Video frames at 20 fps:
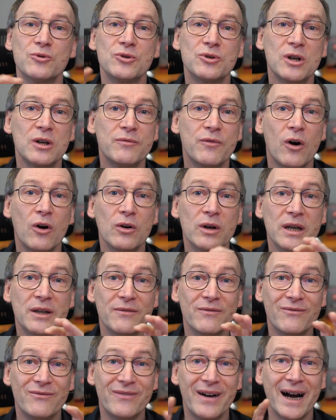retrieve
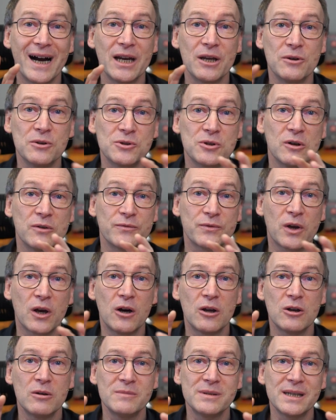only values of
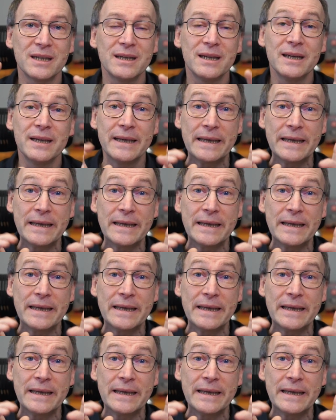columns,